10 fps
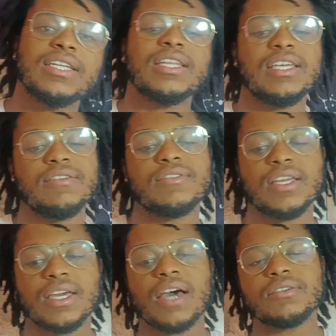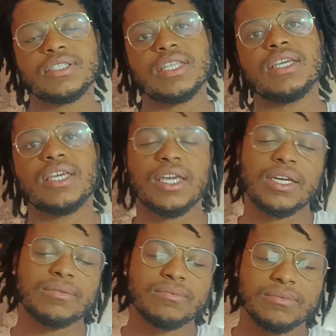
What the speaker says: in the evening, I was thinking,